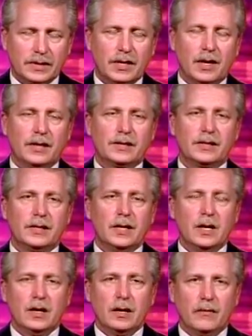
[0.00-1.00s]
test
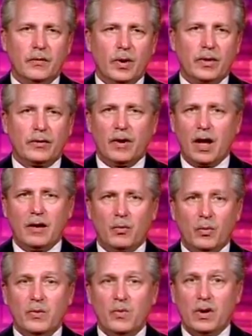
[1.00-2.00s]
of whether or
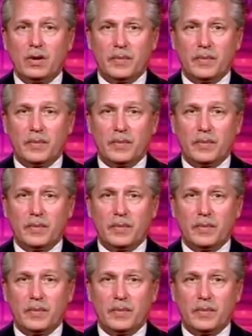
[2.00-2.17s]
not we want to